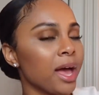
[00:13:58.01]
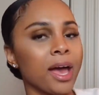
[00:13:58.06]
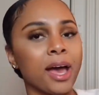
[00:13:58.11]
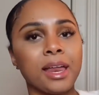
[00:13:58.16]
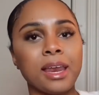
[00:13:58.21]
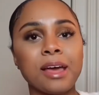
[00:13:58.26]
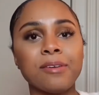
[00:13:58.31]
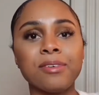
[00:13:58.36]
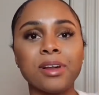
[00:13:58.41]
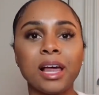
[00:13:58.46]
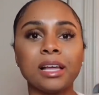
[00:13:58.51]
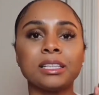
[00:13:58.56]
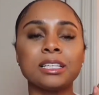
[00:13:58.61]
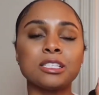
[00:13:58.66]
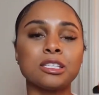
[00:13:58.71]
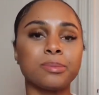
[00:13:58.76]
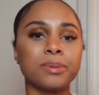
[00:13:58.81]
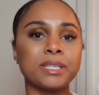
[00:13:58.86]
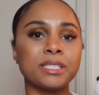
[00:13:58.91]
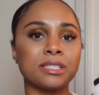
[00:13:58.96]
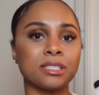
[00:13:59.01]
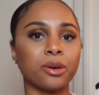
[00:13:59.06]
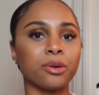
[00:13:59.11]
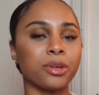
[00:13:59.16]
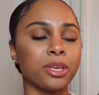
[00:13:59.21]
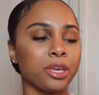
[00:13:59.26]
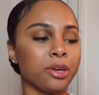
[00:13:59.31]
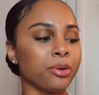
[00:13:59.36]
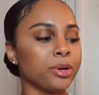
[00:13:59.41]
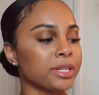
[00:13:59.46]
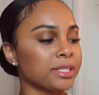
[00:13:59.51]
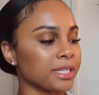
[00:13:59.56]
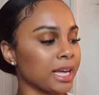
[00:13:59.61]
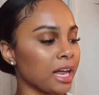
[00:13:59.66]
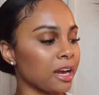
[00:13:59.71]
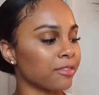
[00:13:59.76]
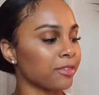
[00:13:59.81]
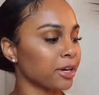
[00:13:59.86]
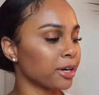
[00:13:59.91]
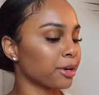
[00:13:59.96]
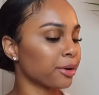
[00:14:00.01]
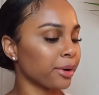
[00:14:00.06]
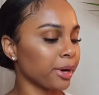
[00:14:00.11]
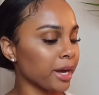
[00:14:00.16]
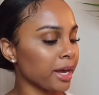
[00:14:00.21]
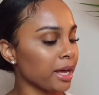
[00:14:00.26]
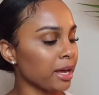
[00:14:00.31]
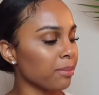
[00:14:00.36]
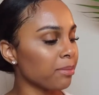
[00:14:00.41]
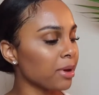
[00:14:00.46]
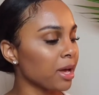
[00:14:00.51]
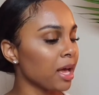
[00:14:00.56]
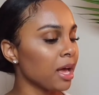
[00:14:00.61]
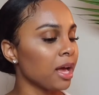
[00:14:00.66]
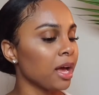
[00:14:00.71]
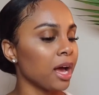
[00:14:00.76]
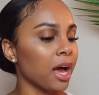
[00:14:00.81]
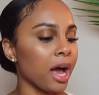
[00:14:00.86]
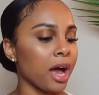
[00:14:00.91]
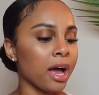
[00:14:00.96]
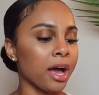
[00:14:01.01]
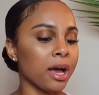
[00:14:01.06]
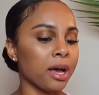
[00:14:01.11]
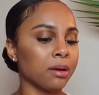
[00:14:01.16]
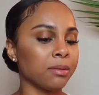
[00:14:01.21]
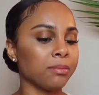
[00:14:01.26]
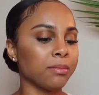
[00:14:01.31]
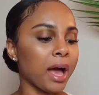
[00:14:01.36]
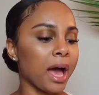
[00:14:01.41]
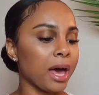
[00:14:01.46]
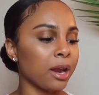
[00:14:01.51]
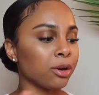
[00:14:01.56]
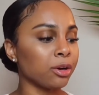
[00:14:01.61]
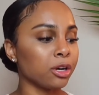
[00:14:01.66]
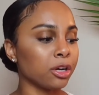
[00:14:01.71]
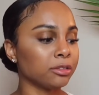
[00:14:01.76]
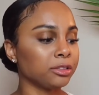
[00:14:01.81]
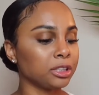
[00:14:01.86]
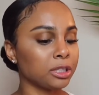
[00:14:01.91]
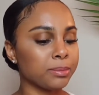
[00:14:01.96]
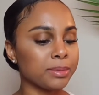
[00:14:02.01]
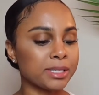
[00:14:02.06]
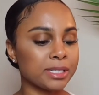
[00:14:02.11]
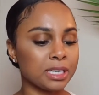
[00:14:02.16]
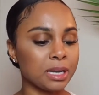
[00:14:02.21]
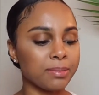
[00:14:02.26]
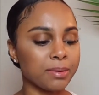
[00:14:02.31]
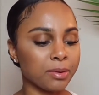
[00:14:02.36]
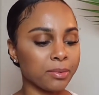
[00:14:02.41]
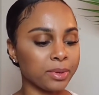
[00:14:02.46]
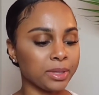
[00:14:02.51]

And I feel like this would be so cute inside of her crib um i don't know if she'll be sleeping with